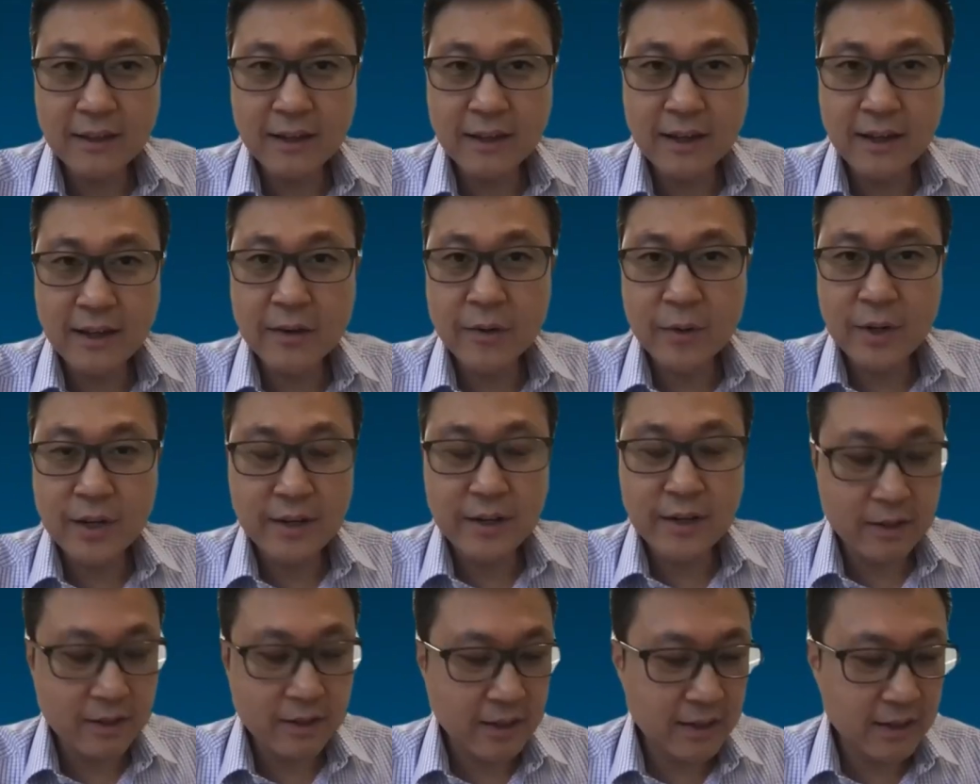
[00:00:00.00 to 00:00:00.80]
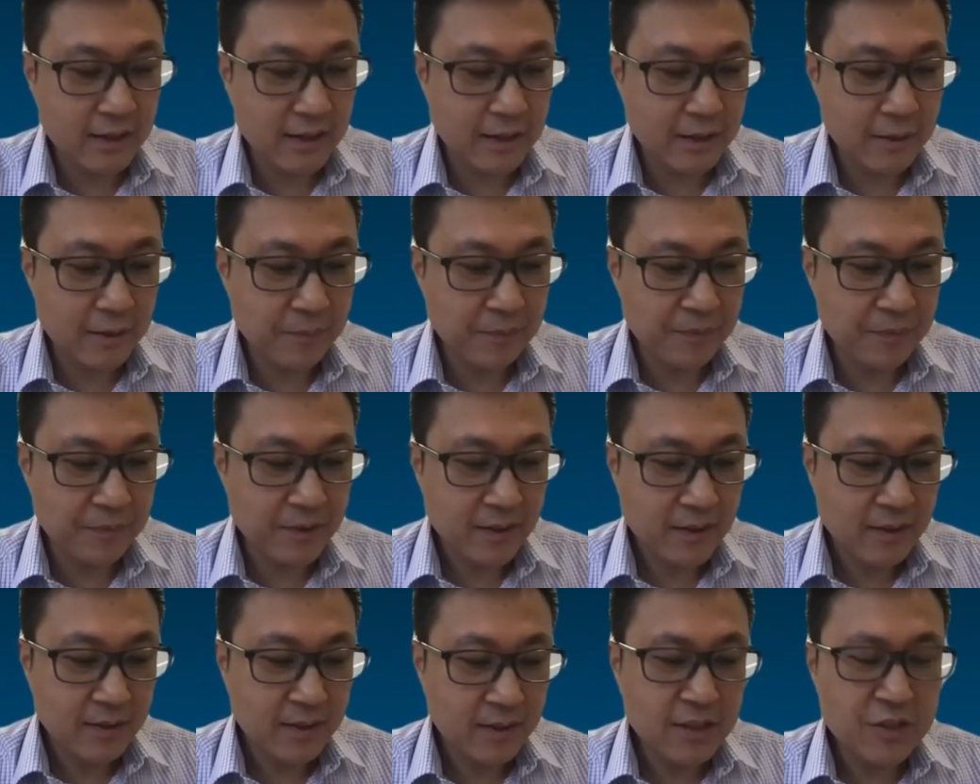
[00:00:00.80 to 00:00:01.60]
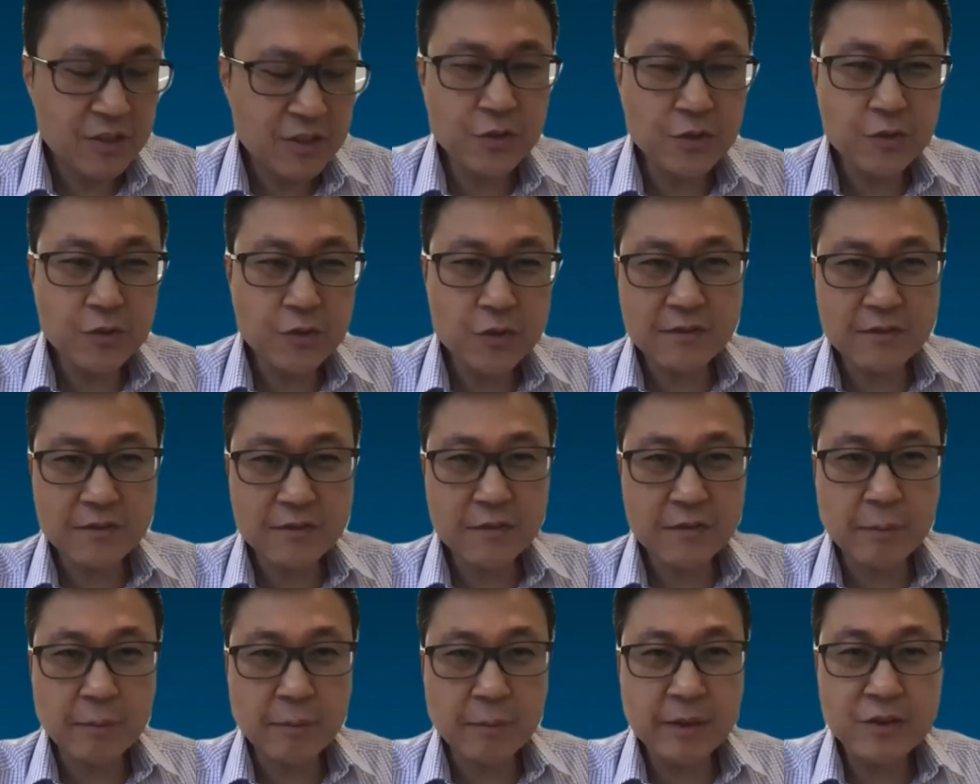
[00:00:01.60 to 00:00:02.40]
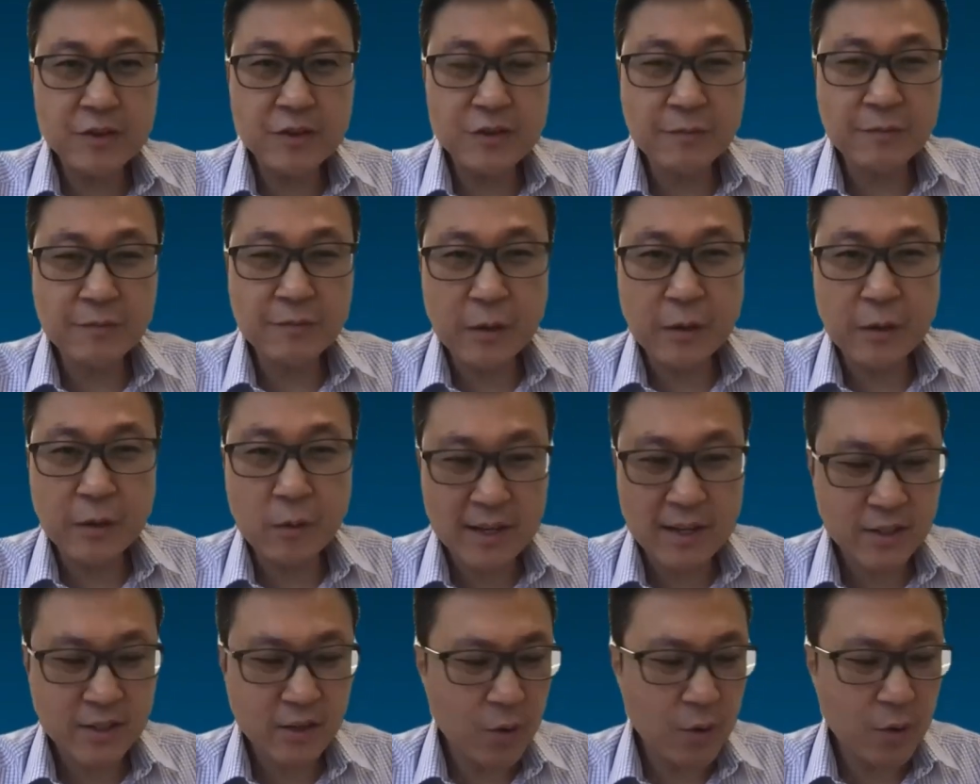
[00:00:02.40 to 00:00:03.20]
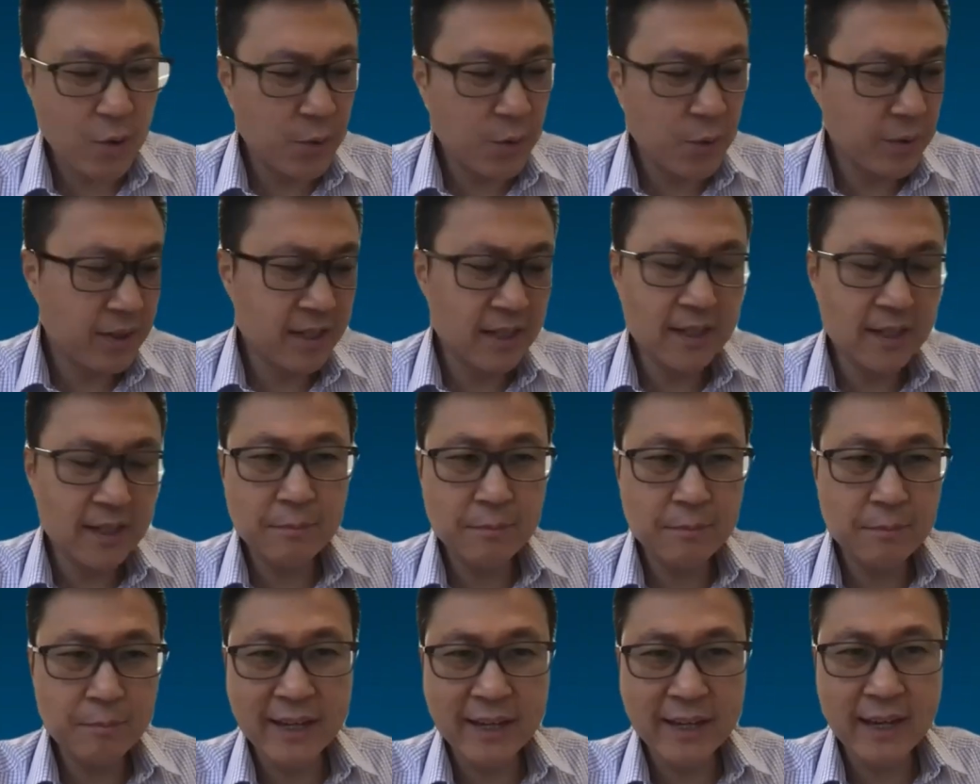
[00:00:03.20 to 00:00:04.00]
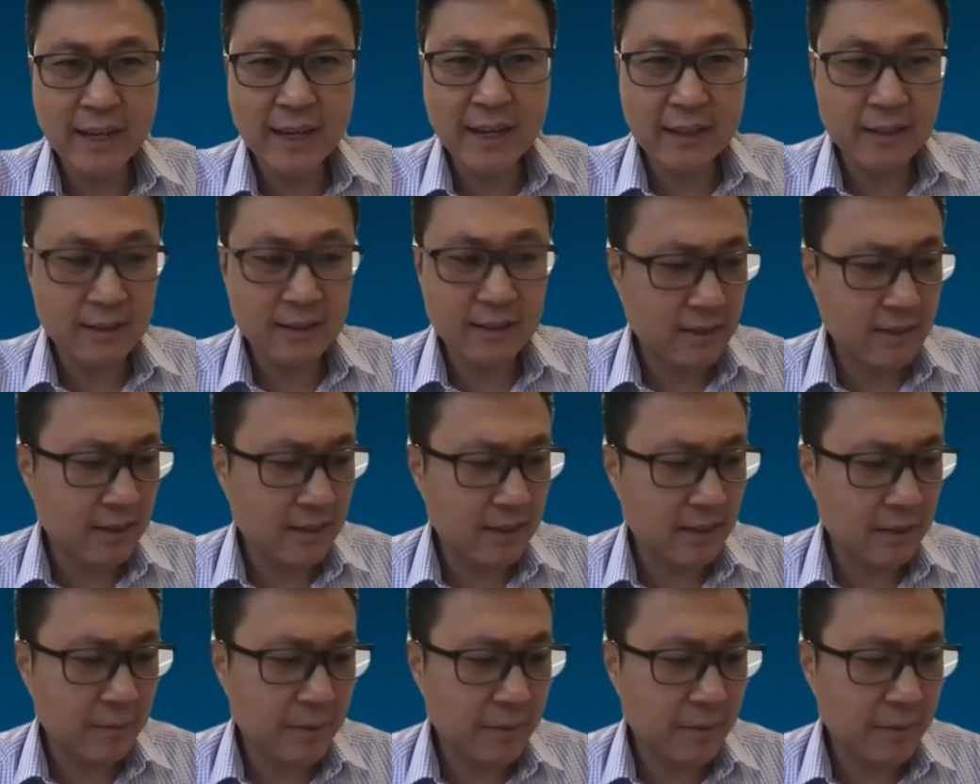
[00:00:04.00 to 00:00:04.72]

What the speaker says: I agree. Digital transformation requires not only making